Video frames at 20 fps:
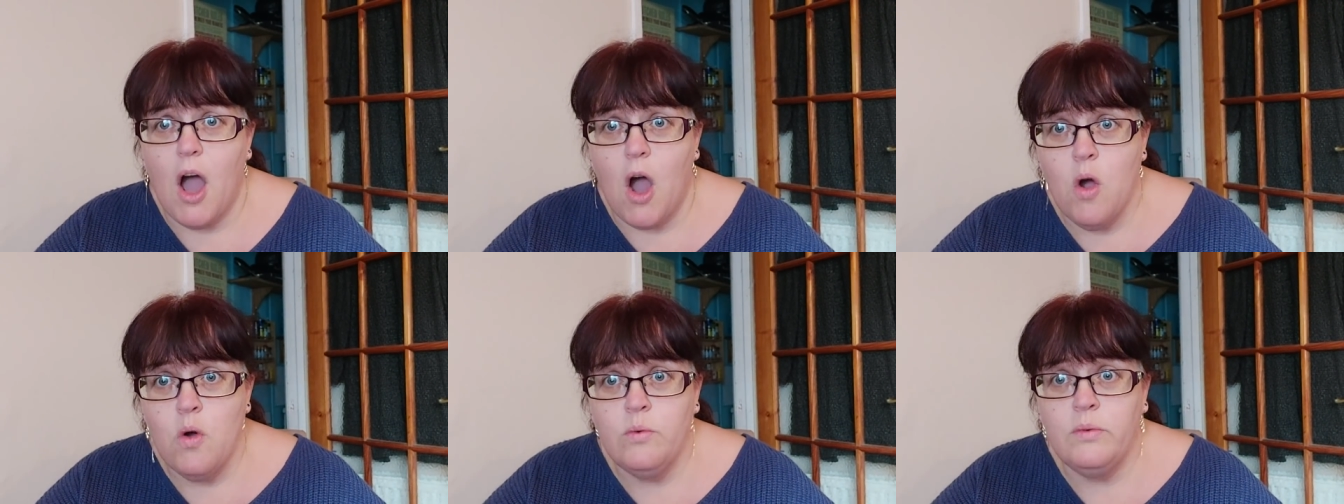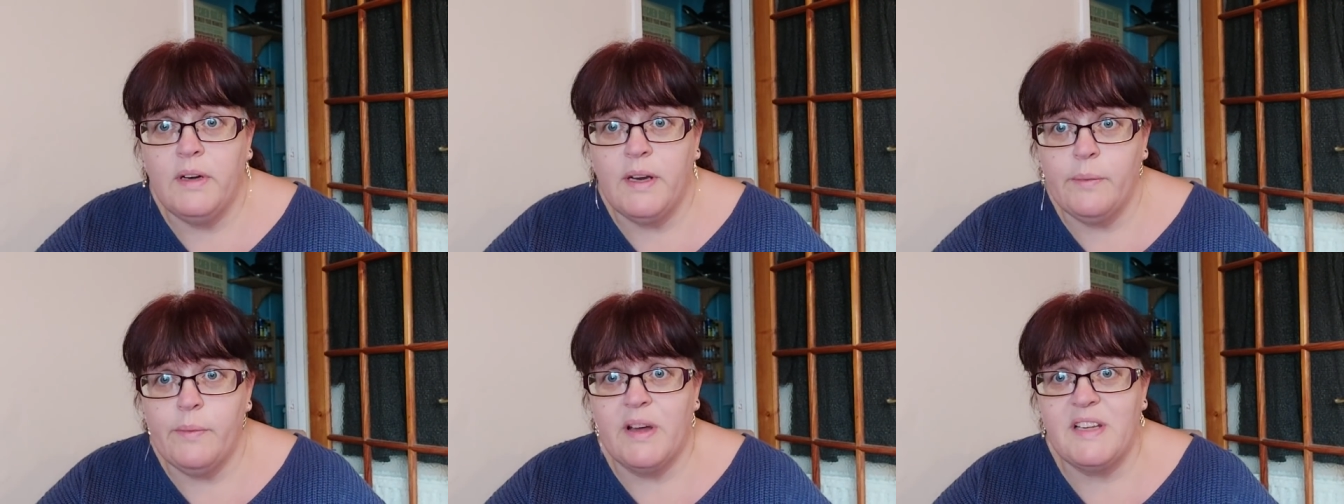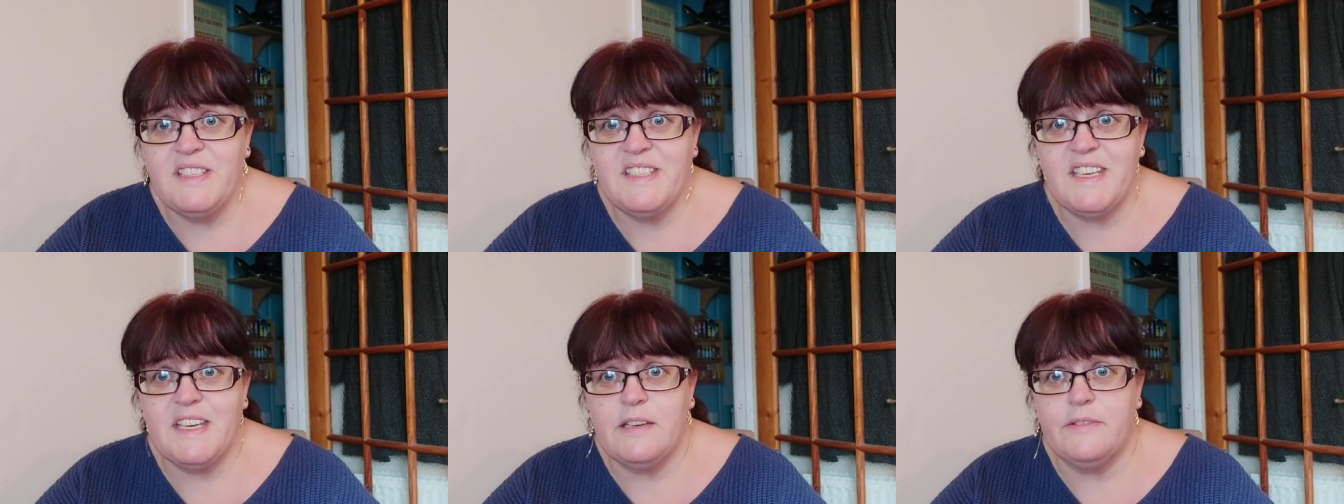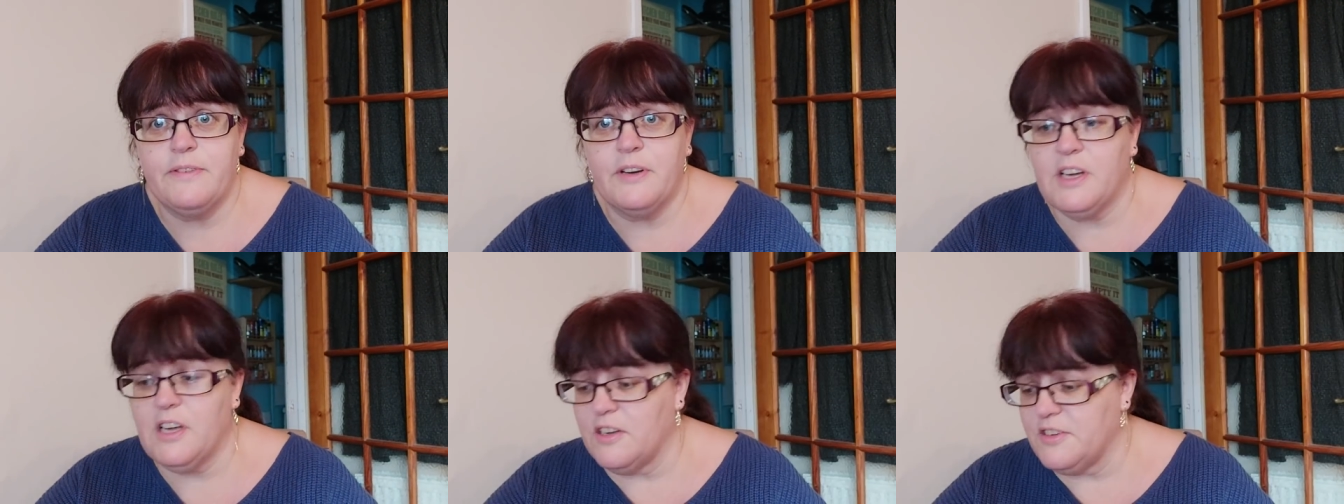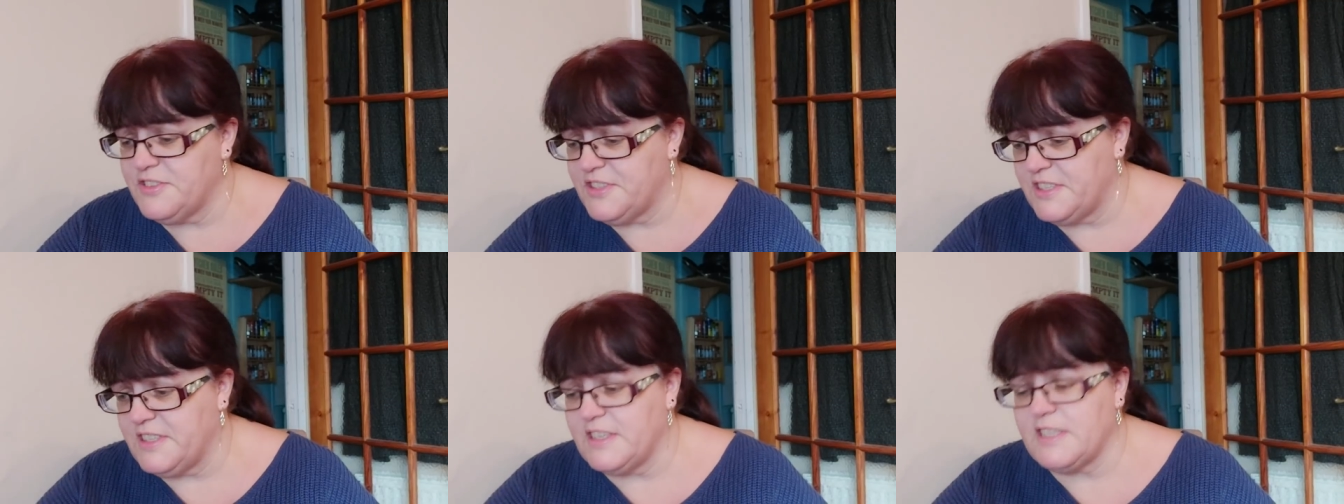only went in for
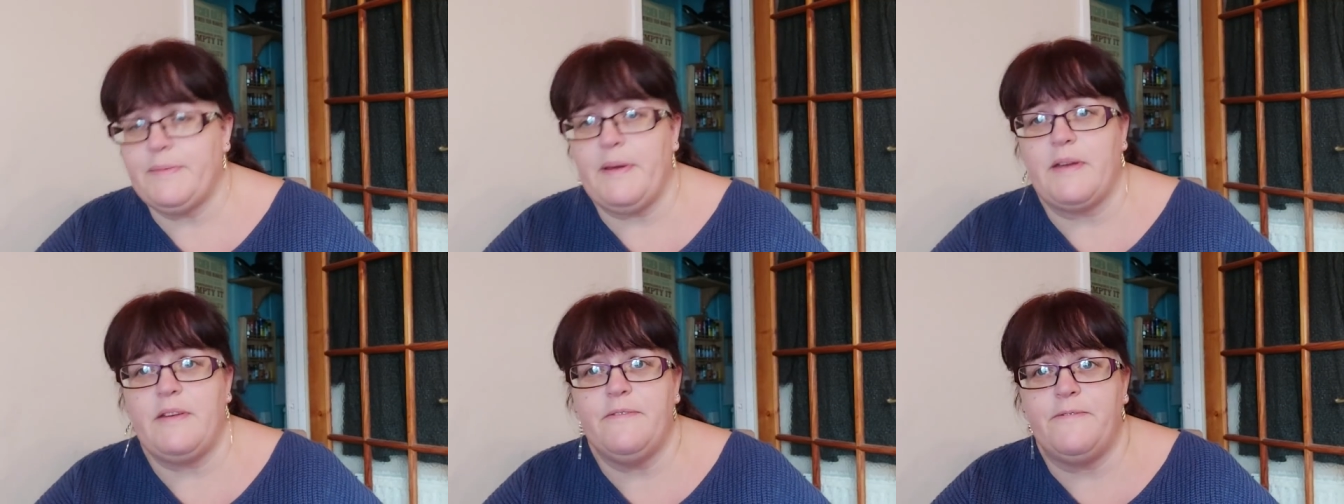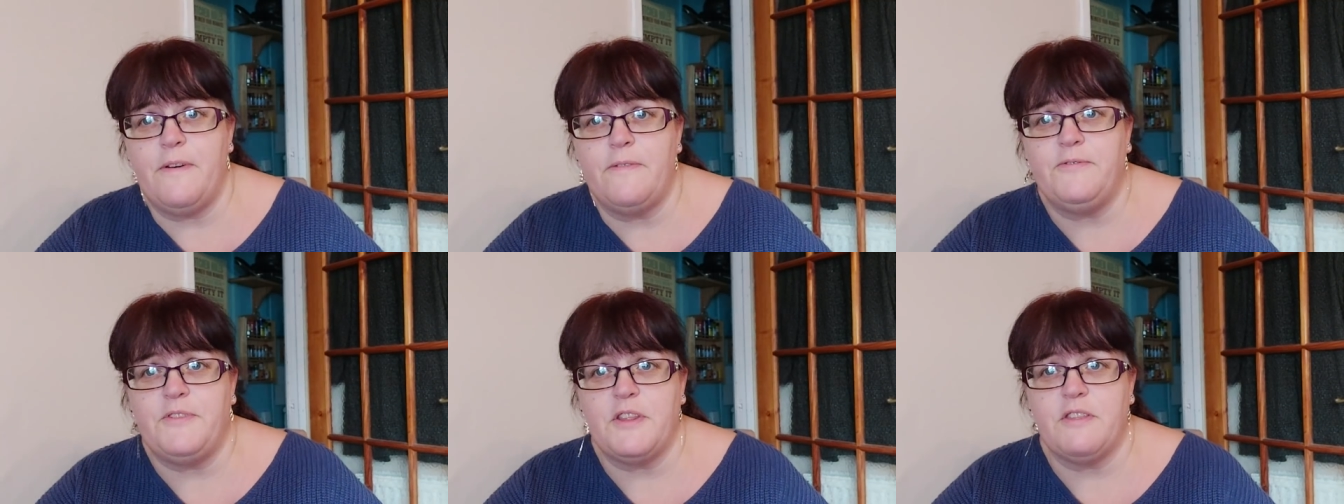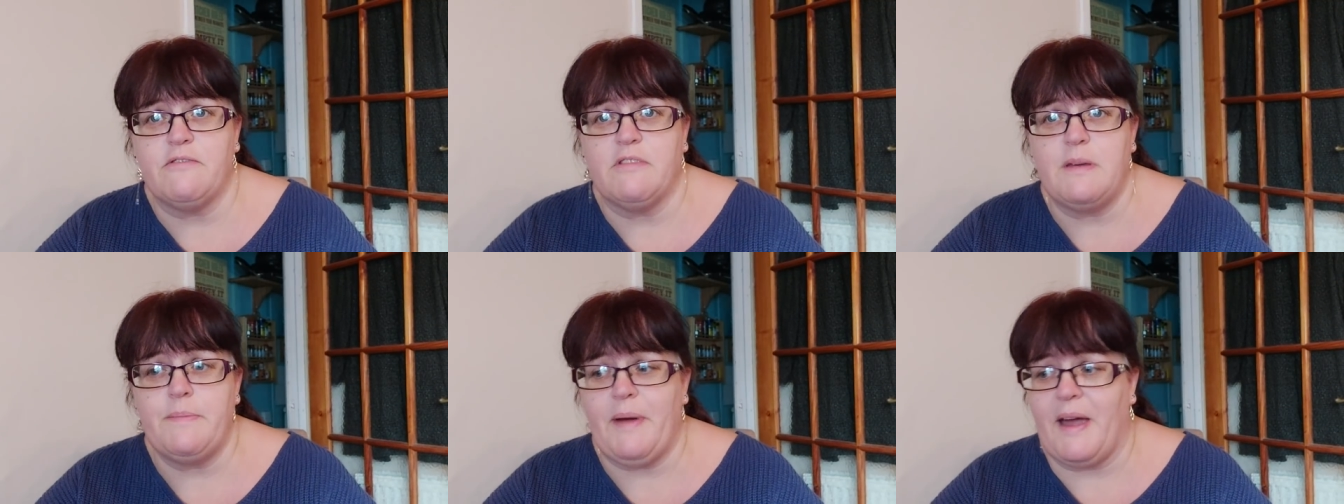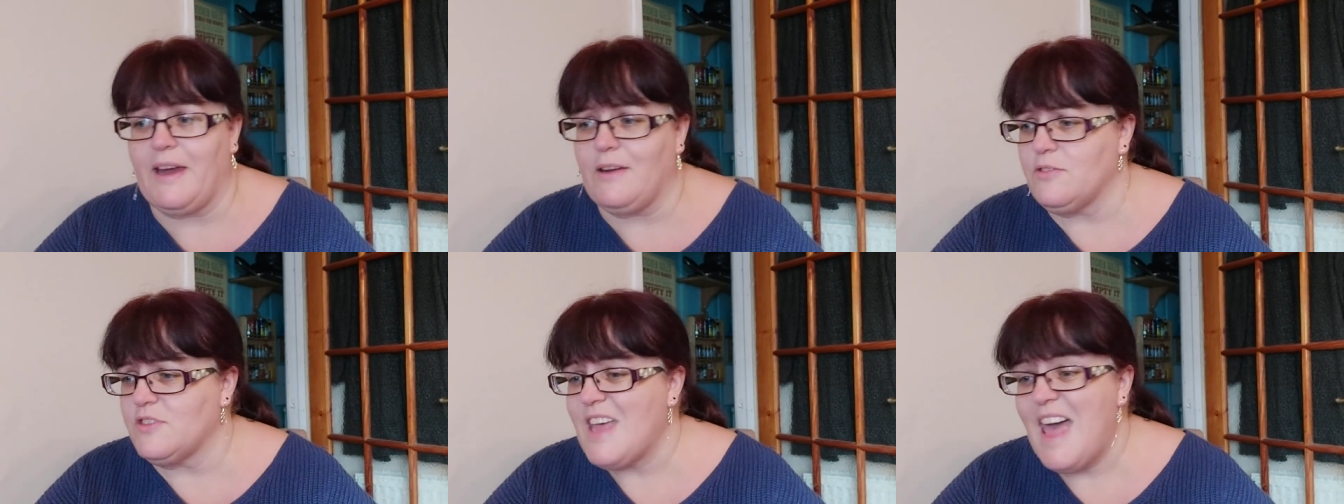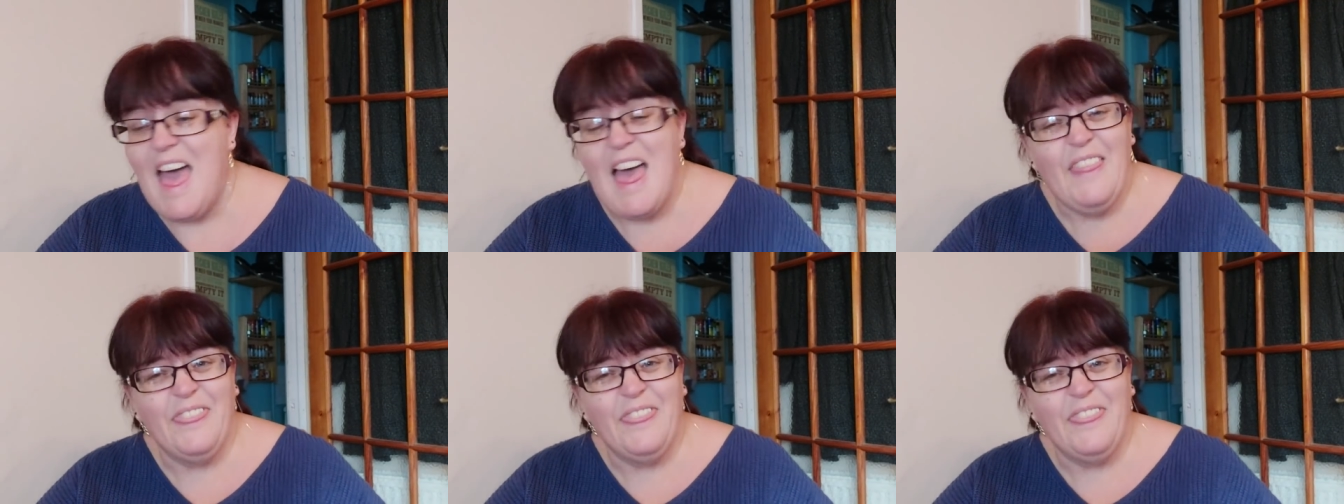custard and I spent £53.